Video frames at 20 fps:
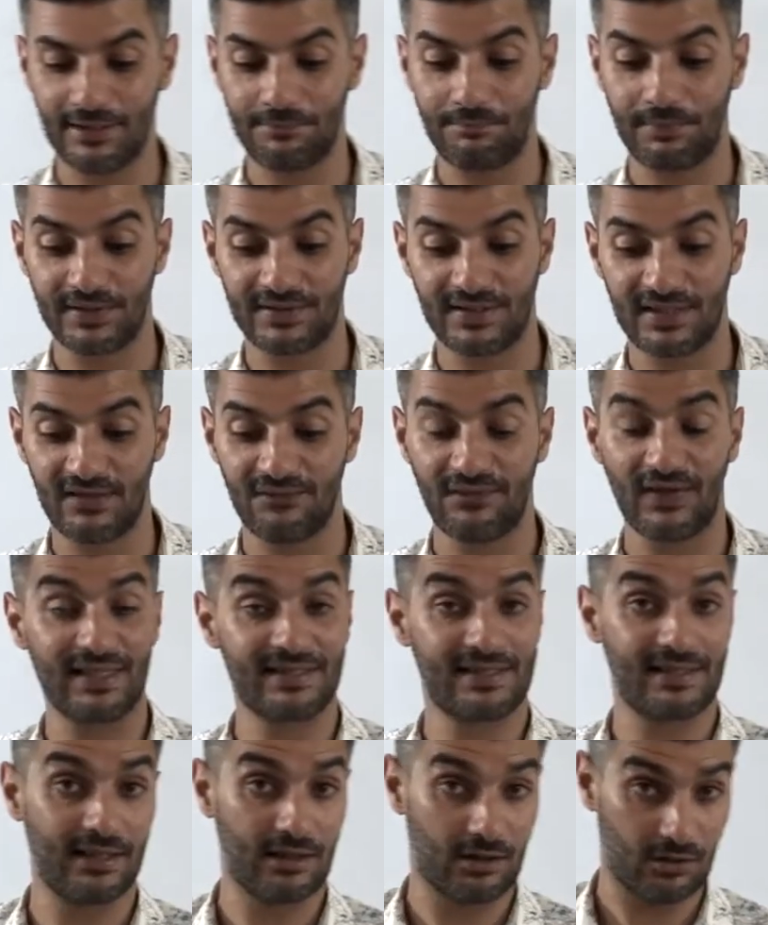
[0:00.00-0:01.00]
perceive
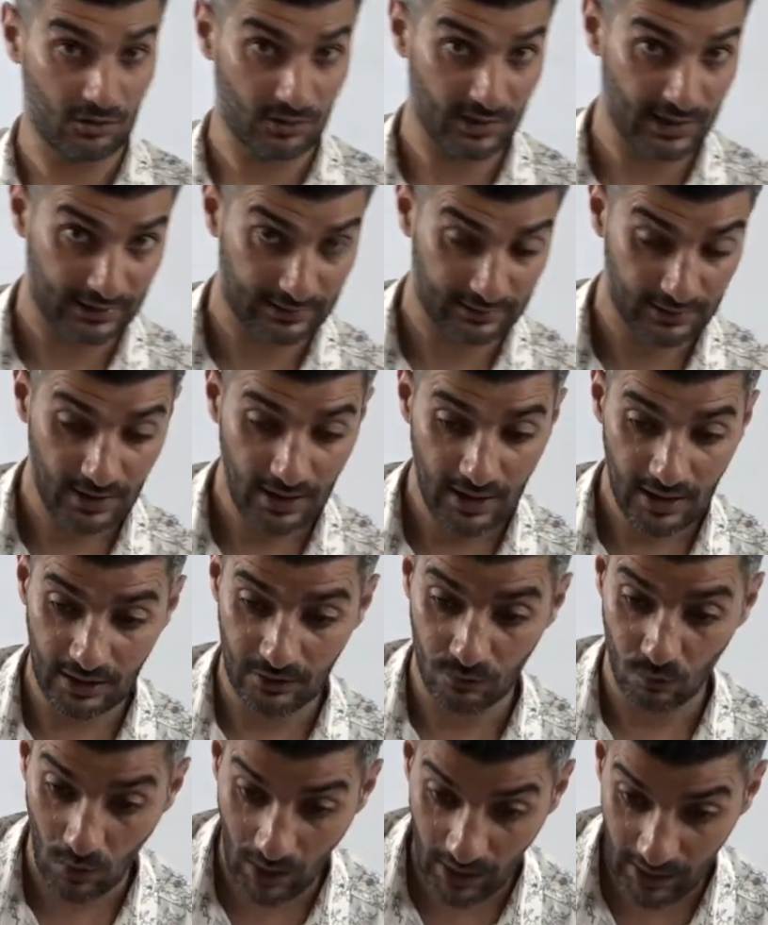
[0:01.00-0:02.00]
as incorrect.
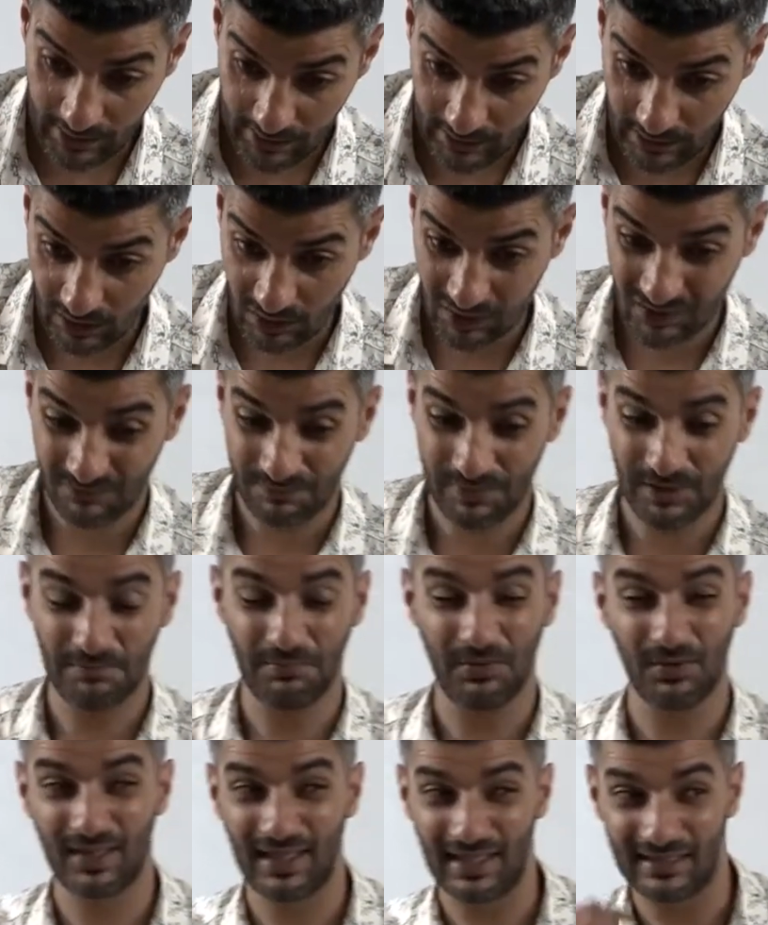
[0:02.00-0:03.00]
And why a lot of
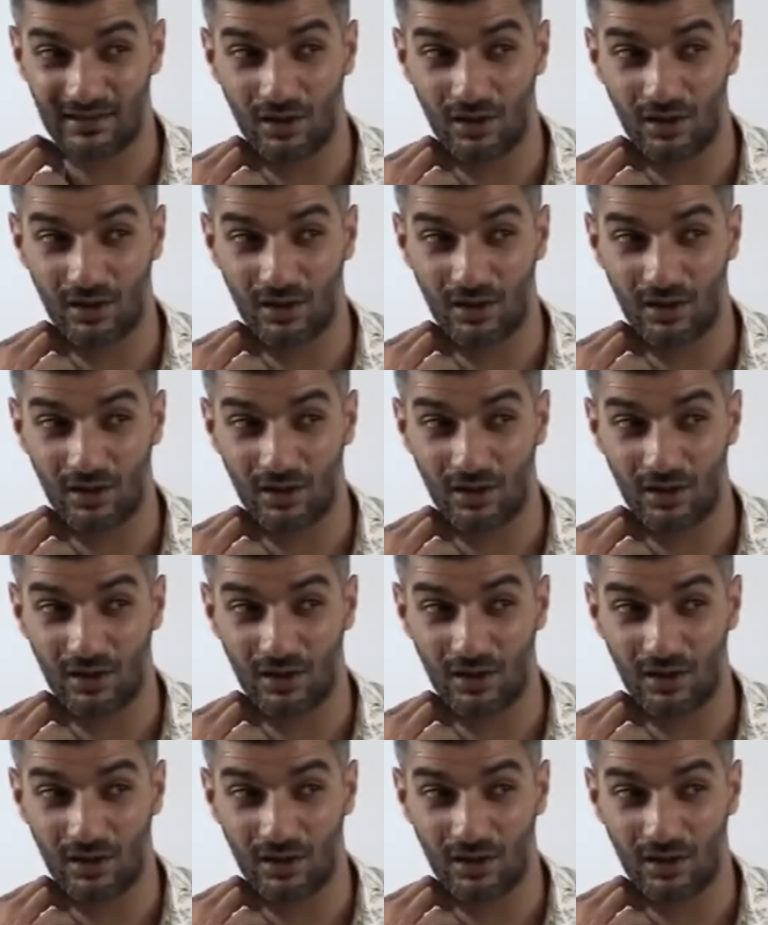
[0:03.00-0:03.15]
people get